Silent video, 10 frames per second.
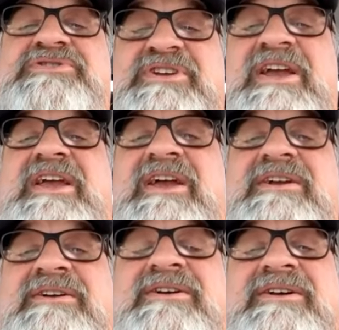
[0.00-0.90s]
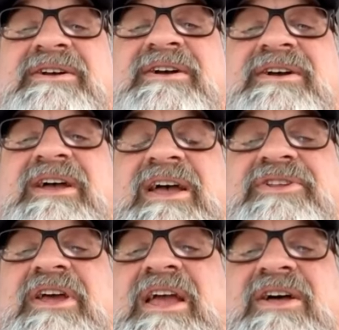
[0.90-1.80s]
sinking, and
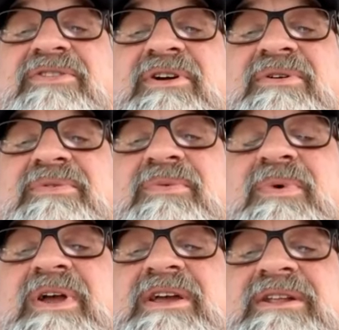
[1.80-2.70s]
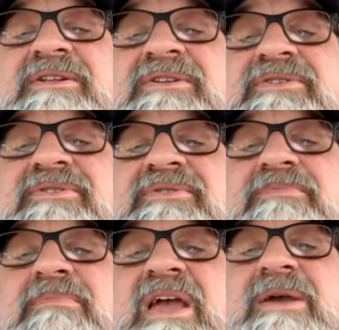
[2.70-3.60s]
together we can
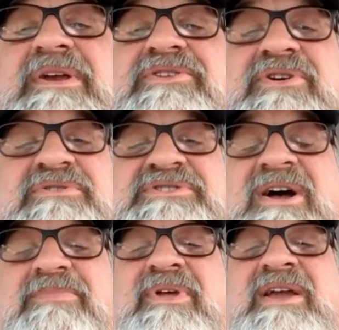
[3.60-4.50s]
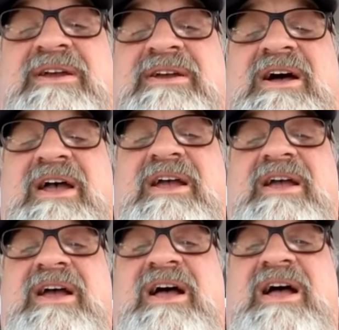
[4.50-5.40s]
maybe do something. I
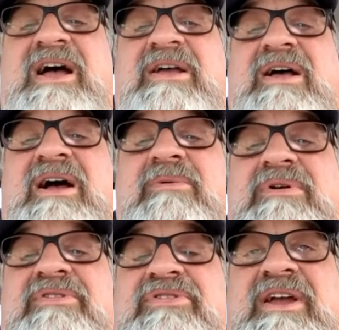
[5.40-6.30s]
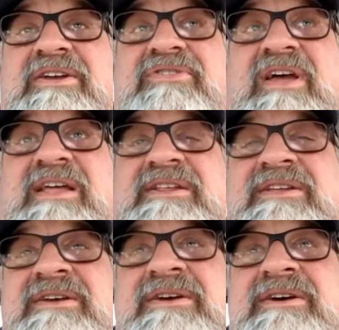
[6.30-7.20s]
would think that,
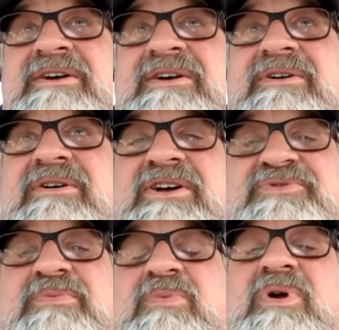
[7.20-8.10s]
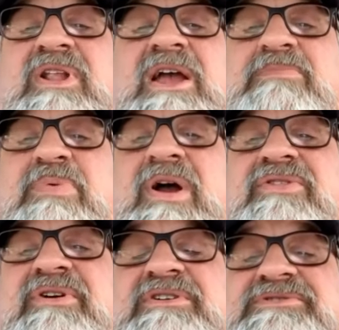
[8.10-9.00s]
because we're like
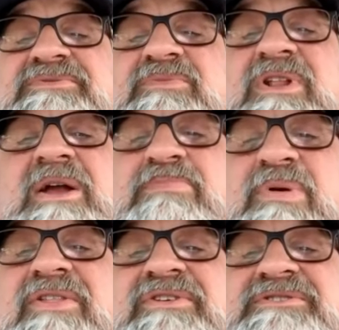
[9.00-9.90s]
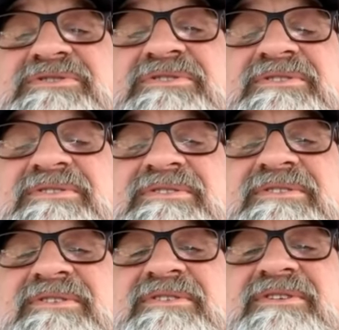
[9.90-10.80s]
brothers. We're like brothers.
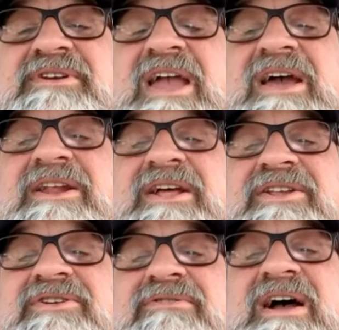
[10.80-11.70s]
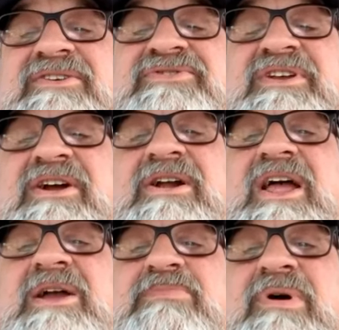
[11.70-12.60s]
Canada and U.S. are
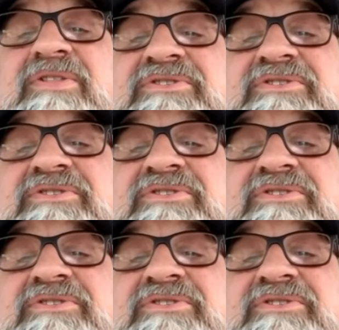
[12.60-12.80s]
like brother